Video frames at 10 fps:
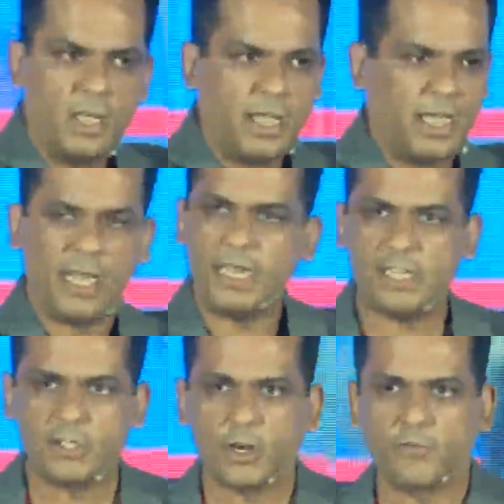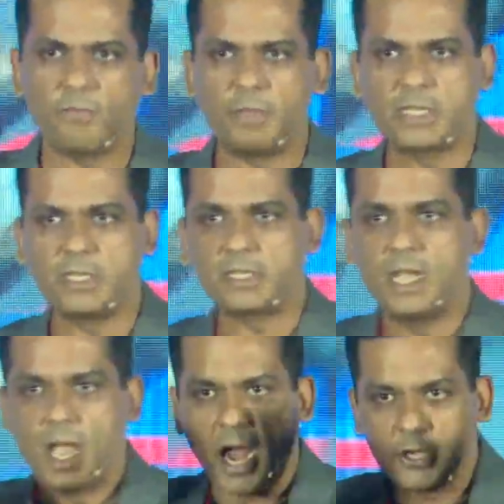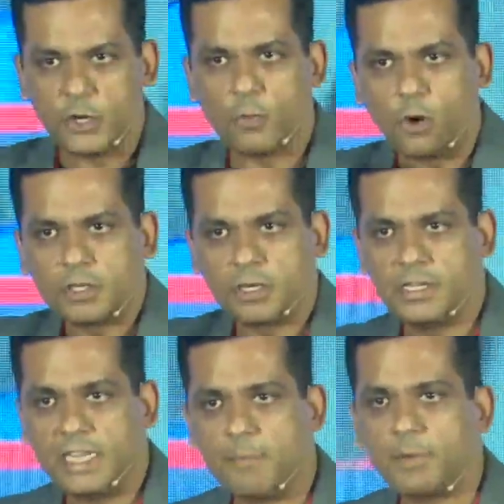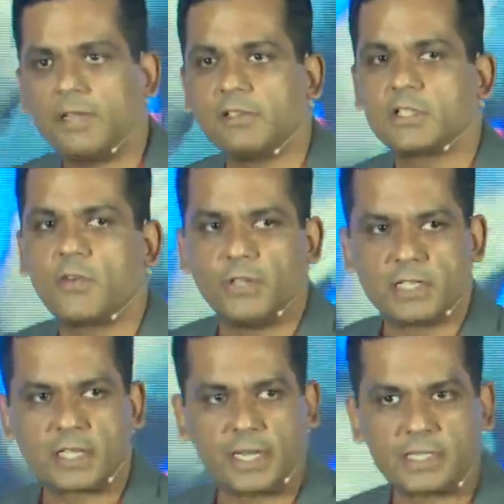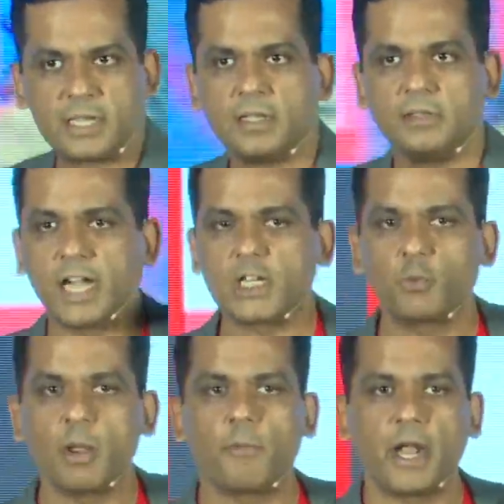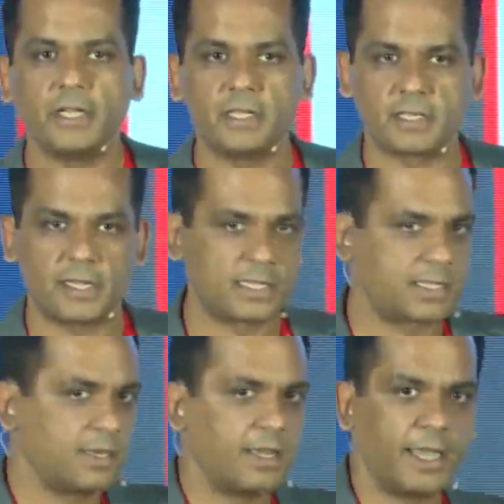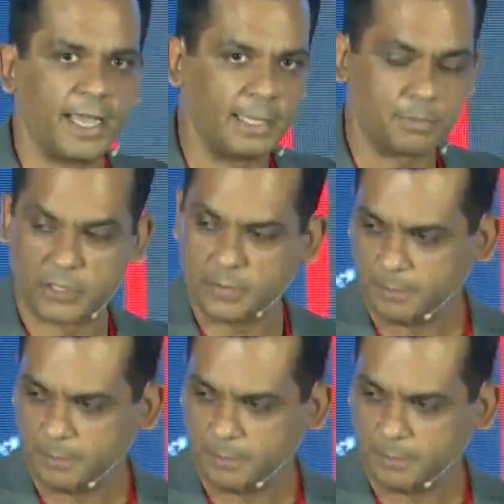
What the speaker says: in any sort of a business, and you want deep levels of insights. That's where Bright Insights helps you.